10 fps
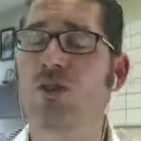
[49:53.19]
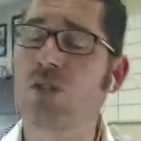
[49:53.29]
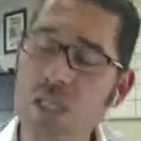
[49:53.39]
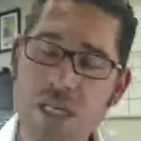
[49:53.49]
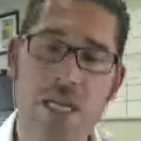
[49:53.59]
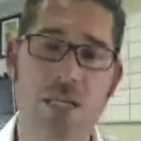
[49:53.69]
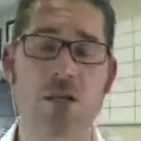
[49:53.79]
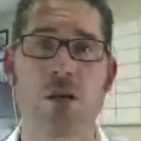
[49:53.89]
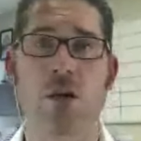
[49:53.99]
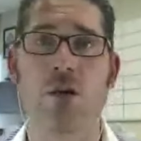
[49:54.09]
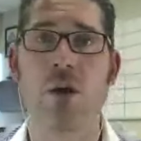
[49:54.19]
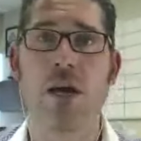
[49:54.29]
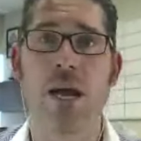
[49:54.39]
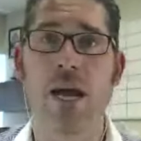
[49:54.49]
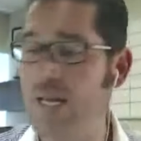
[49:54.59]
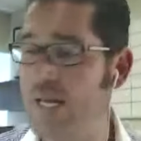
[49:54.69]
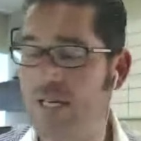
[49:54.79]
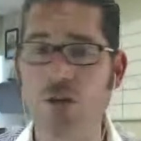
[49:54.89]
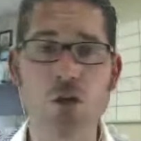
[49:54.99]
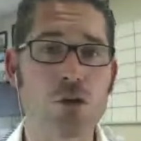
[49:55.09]
Then I get to go and I get
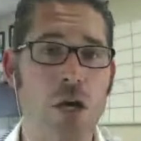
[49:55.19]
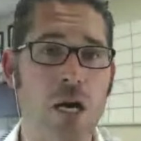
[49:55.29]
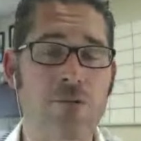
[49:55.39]
to go talk